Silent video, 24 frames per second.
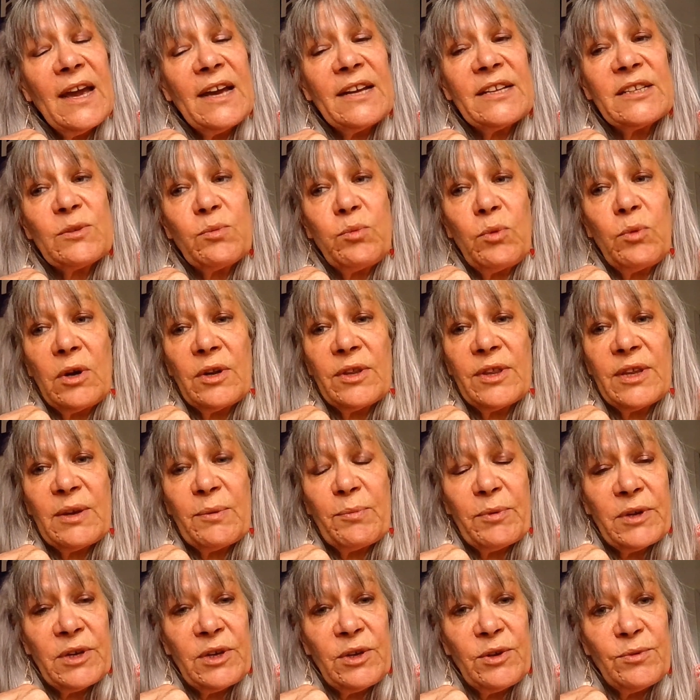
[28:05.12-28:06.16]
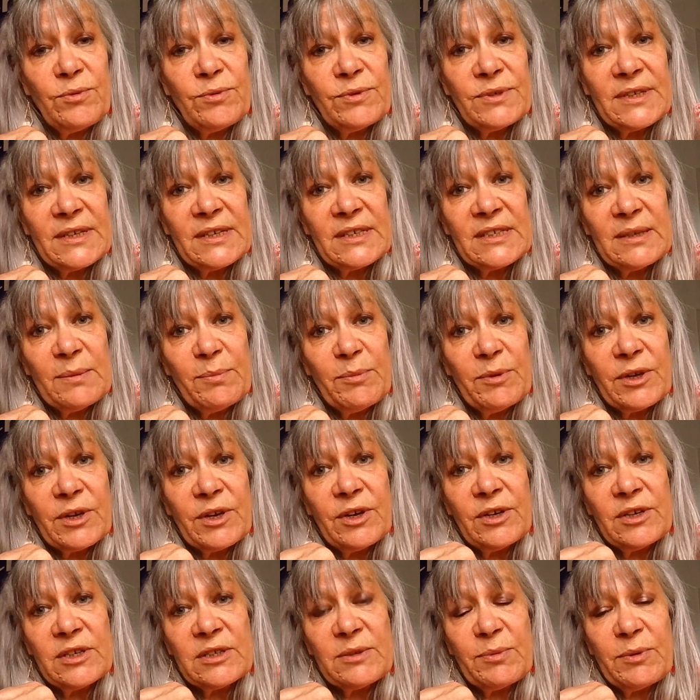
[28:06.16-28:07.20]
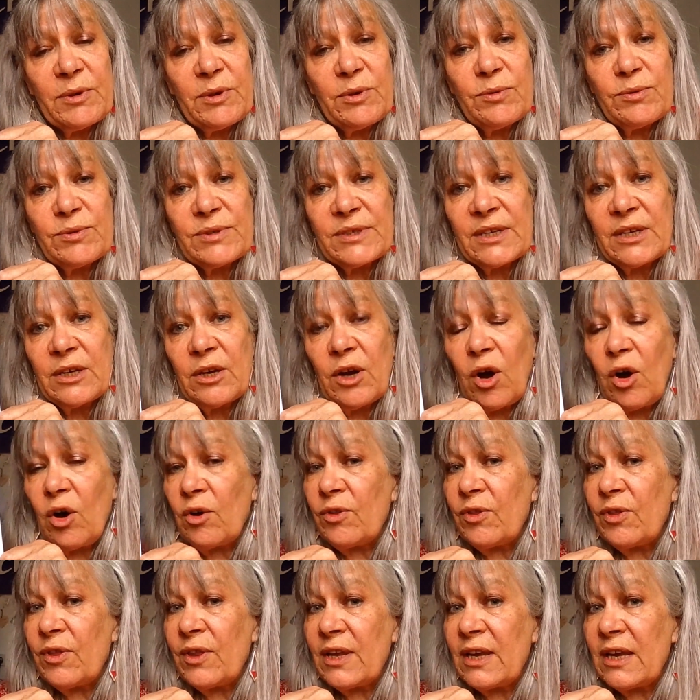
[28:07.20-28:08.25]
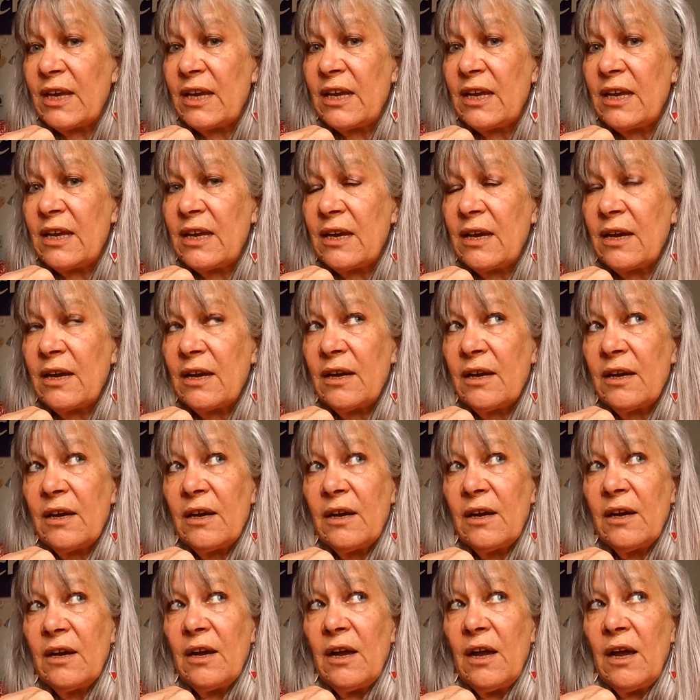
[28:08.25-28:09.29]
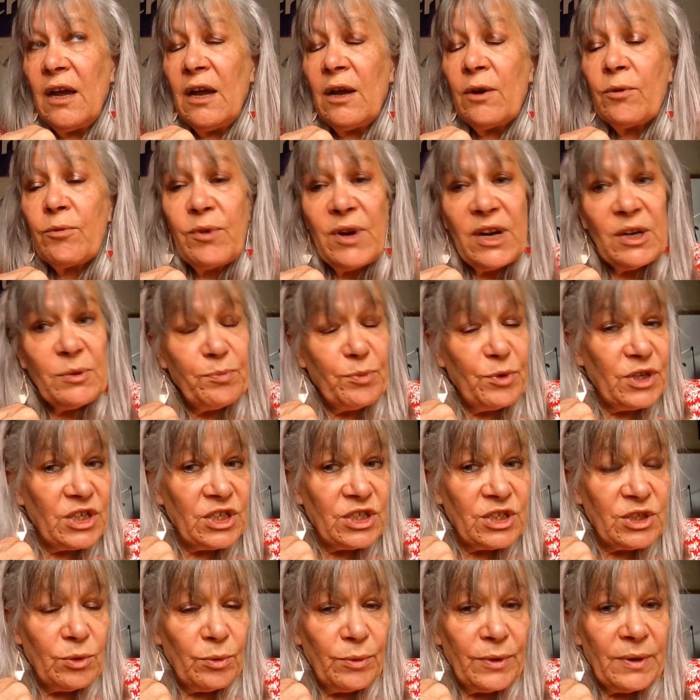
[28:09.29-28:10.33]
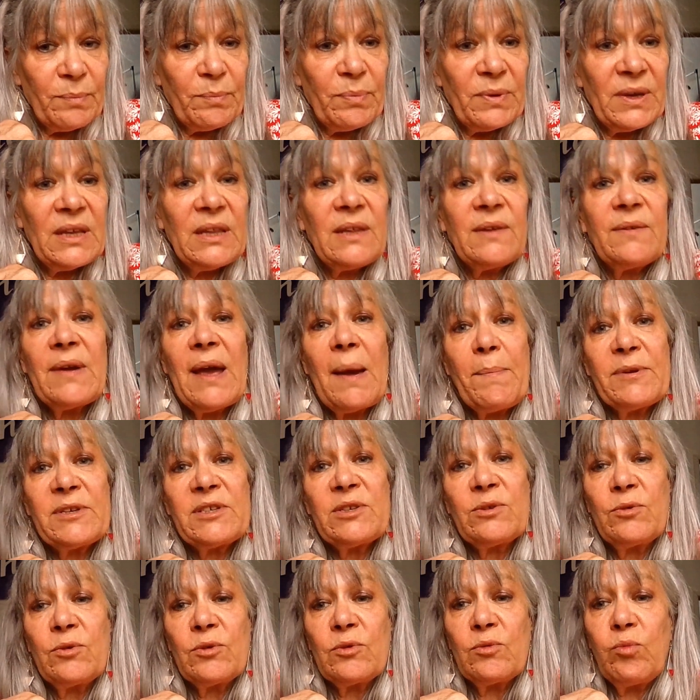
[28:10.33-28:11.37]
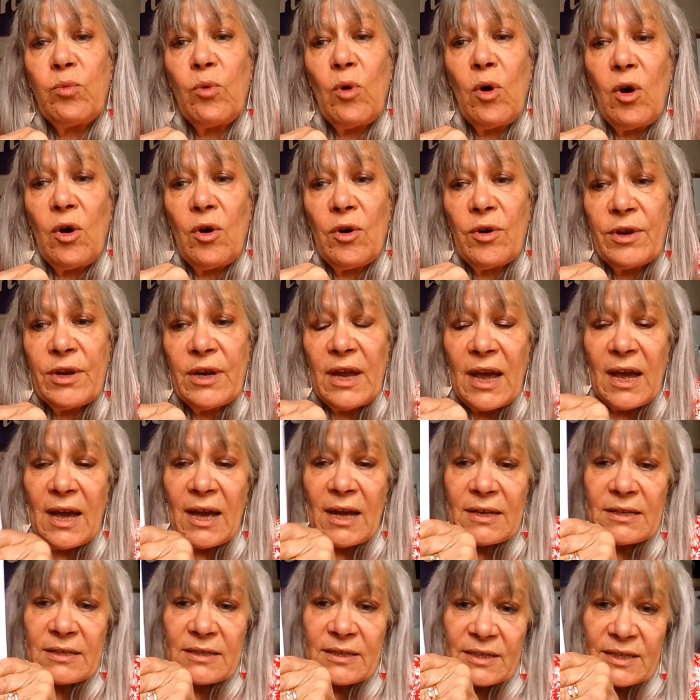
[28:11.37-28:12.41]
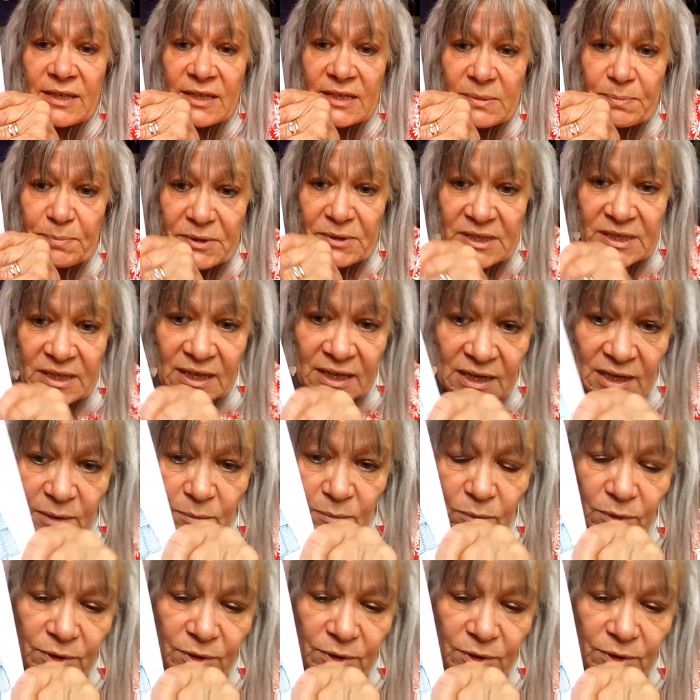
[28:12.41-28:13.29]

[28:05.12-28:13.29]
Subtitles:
It's what they were using, some of the girls were using on the Great British Sewing Bee, the episode 1, and this particular